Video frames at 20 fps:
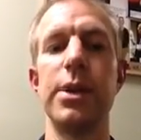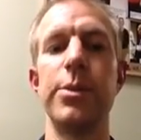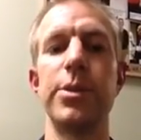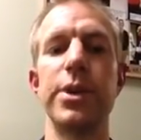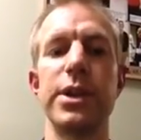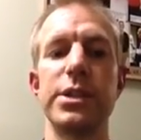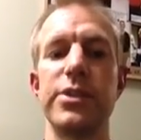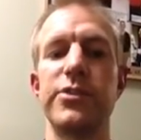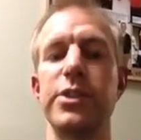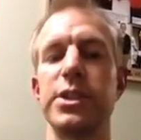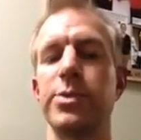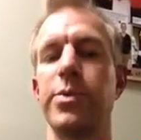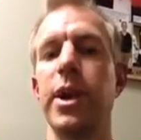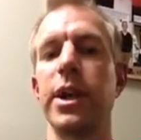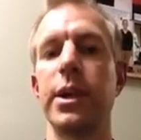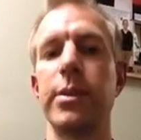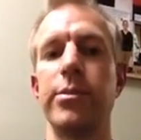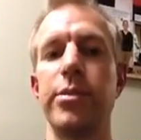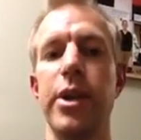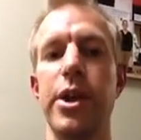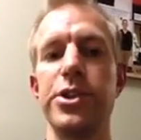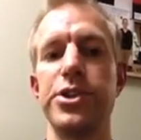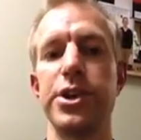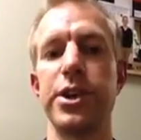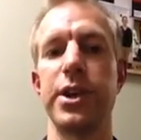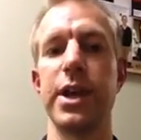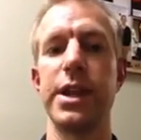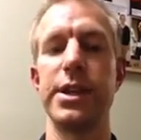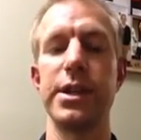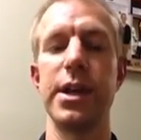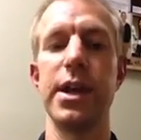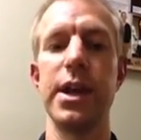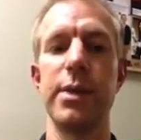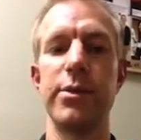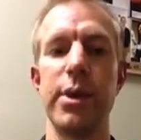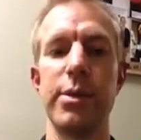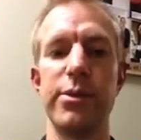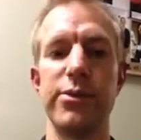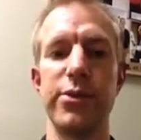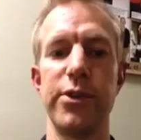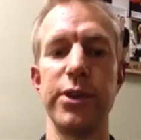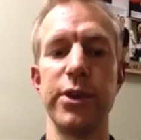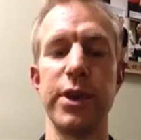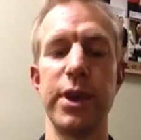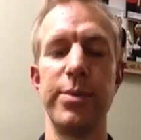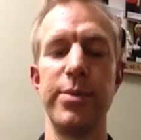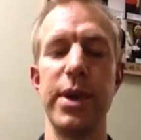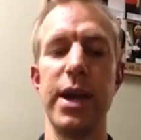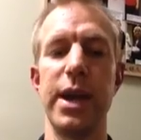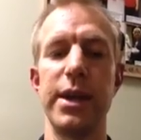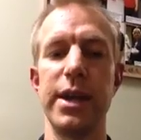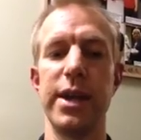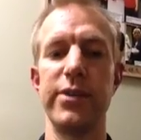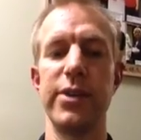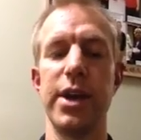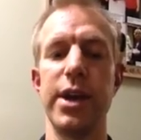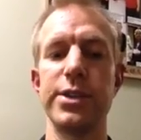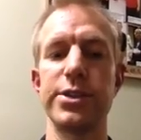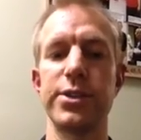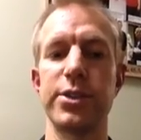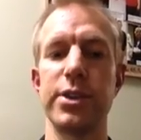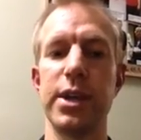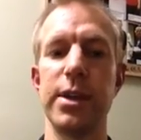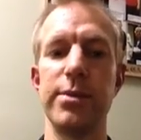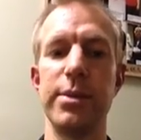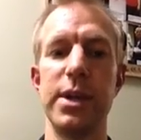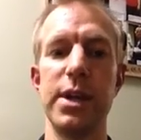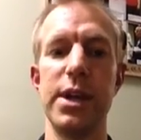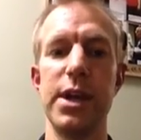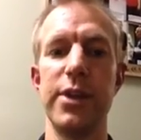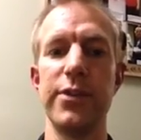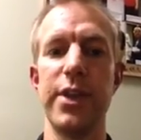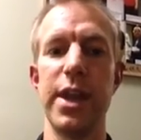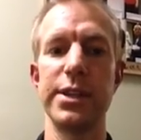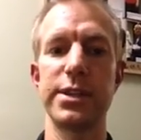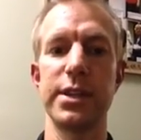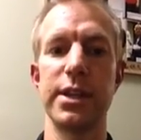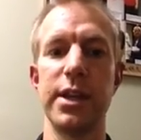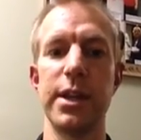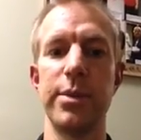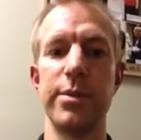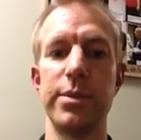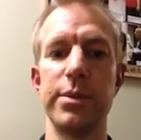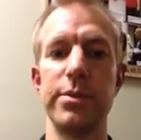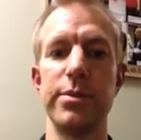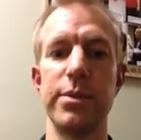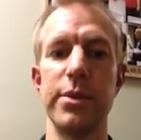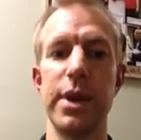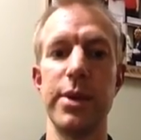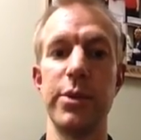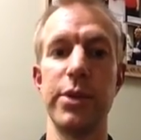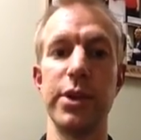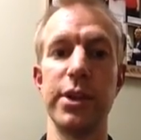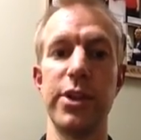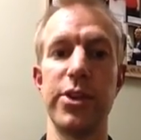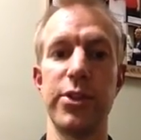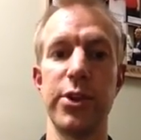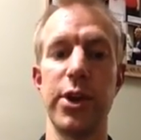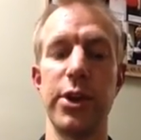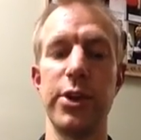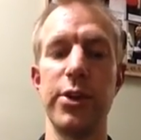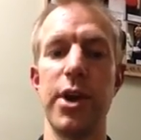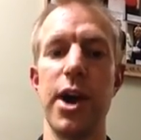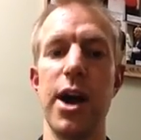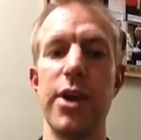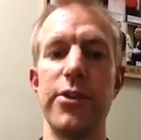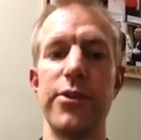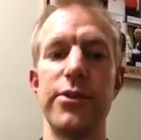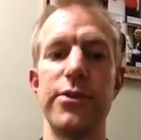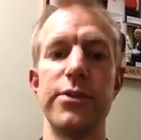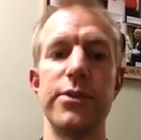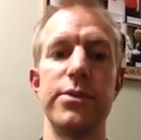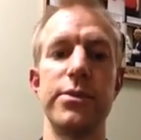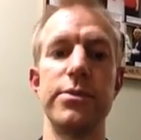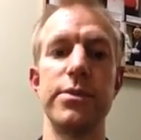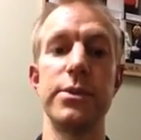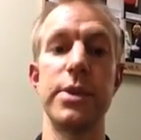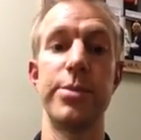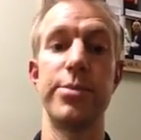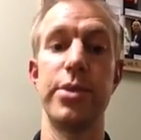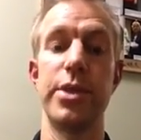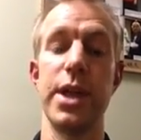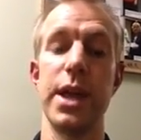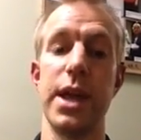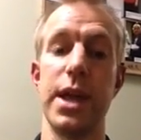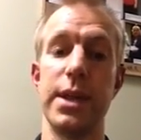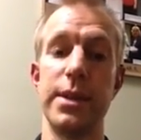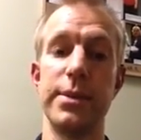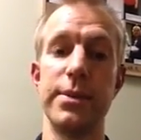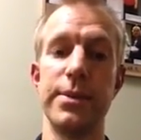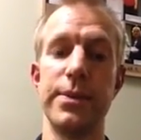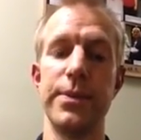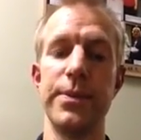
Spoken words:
because if you're spiking blood sugar at night, right before you go to bed, have an ice cream, that's going to really throw you off the plan.